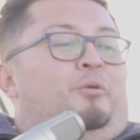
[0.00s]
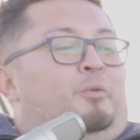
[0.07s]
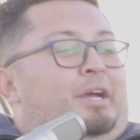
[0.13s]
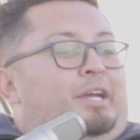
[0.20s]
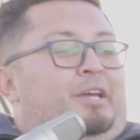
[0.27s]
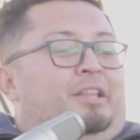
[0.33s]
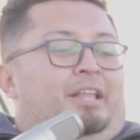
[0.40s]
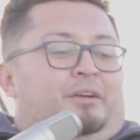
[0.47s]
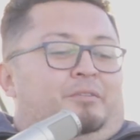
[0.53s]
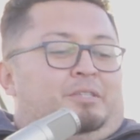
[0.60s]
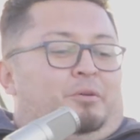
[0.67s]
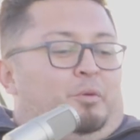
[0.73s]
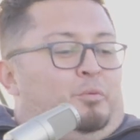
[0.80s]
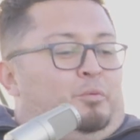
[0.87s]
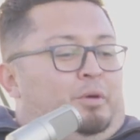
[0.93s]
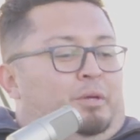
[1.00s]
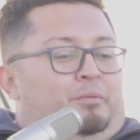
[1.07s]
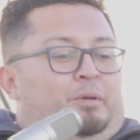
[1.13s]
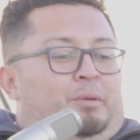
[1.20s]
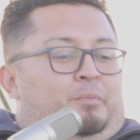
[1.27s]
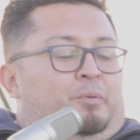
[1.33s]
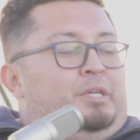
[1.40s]
Wicked, like we said,
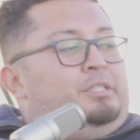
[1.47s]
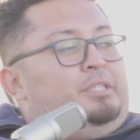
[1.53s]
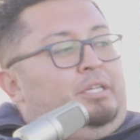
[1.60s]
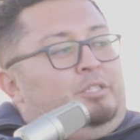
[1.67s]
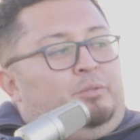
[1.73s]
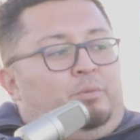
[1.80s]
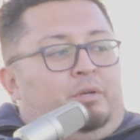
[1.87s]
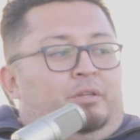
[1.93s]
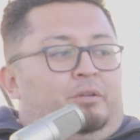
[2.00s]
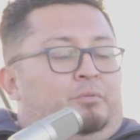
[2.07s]
we appreciate you, brother.